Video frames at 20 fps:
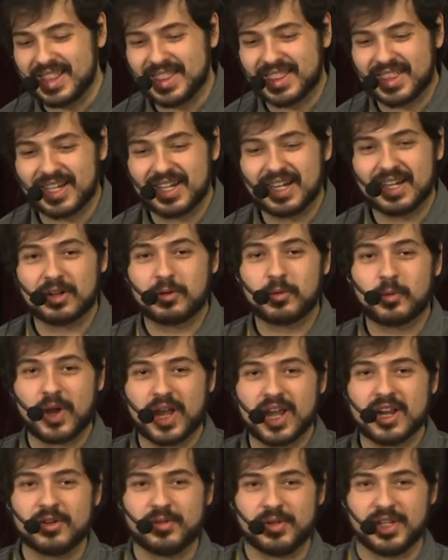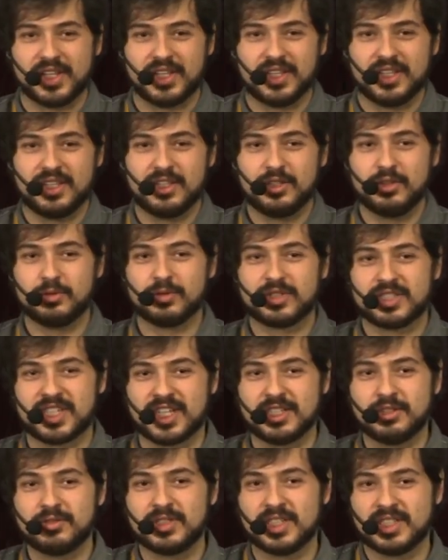the query you
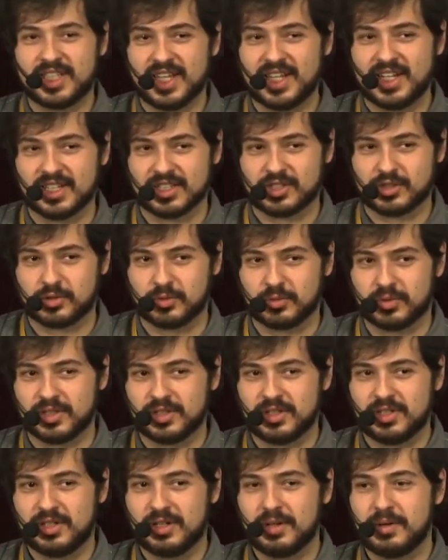send to the data store